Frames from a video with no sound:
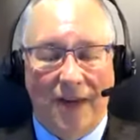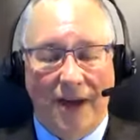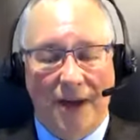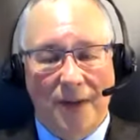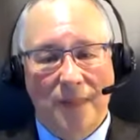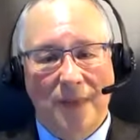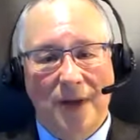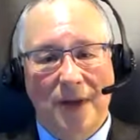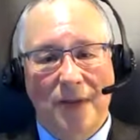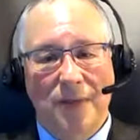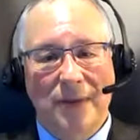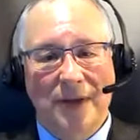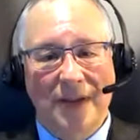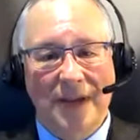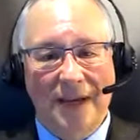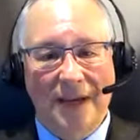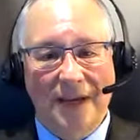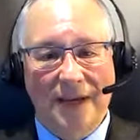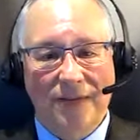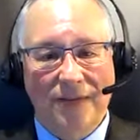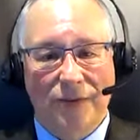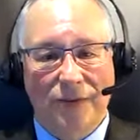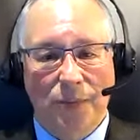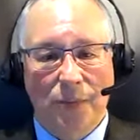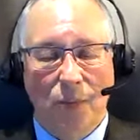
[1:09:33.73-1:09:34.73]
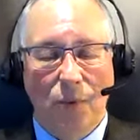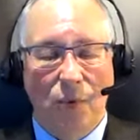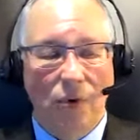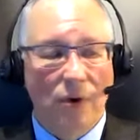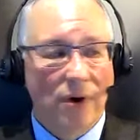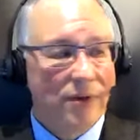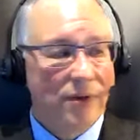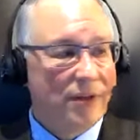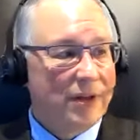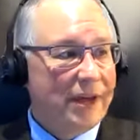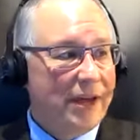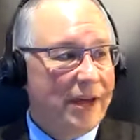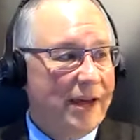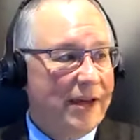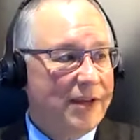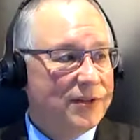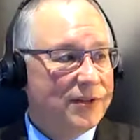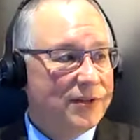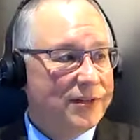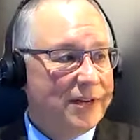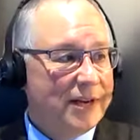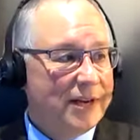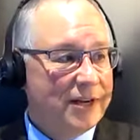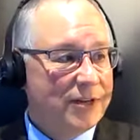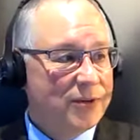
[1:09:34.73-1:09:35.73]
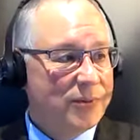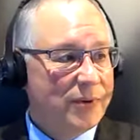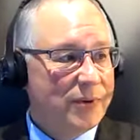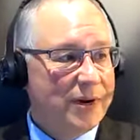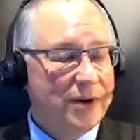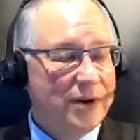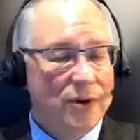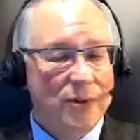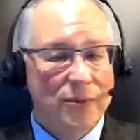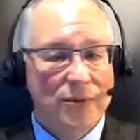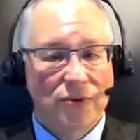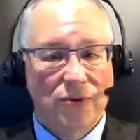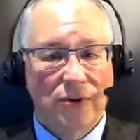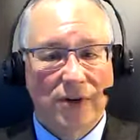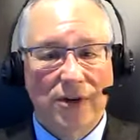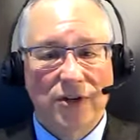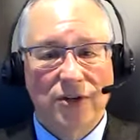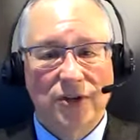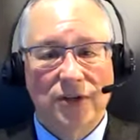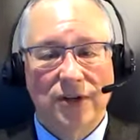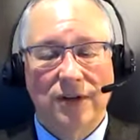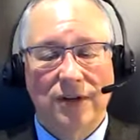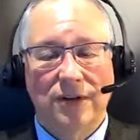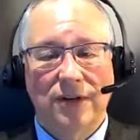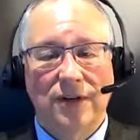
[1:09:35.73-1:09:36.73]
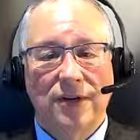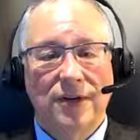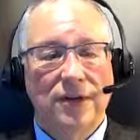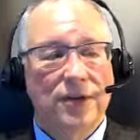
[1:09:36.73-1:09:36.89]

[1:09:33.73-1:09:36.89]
that may be even more the case in expedited arbitration.